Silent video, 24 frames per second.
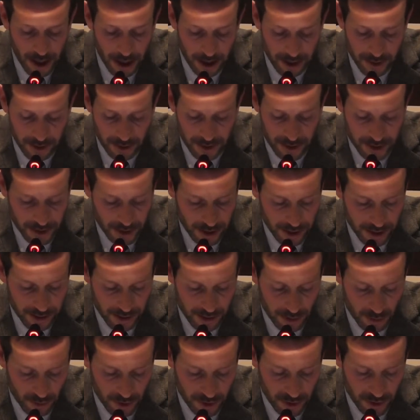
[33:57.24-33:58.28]
in the state
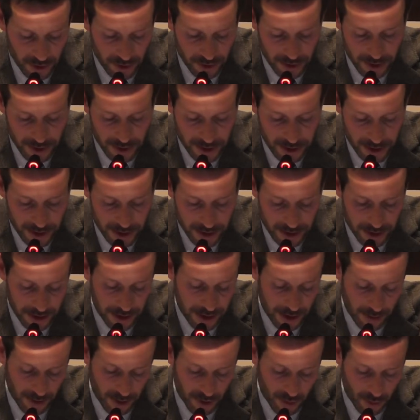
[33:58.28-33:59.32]
in which the deceased had his
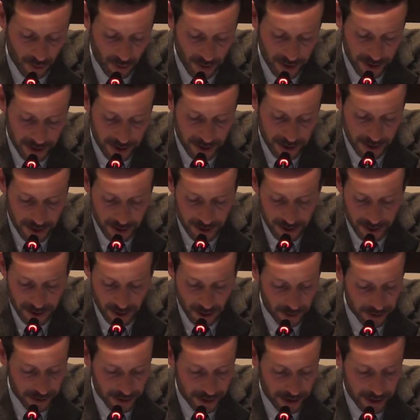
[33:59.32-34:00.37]
habitual residence
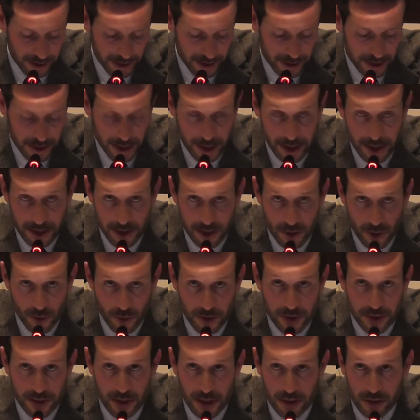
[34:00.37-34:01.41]
or in any state
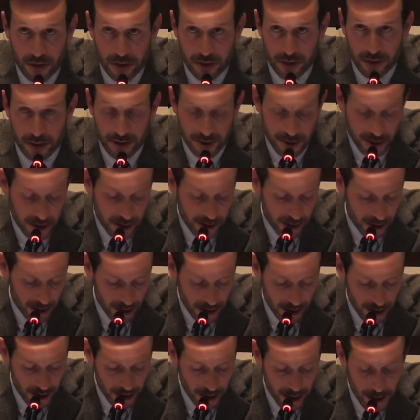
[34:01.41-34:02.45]
whose nationality
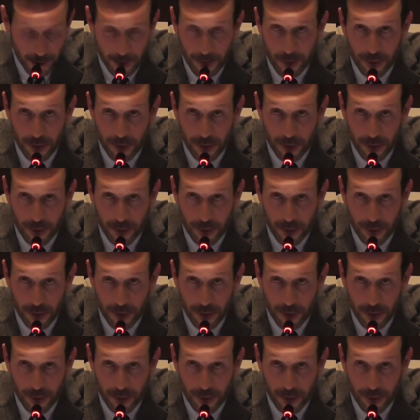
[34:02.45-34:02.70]
he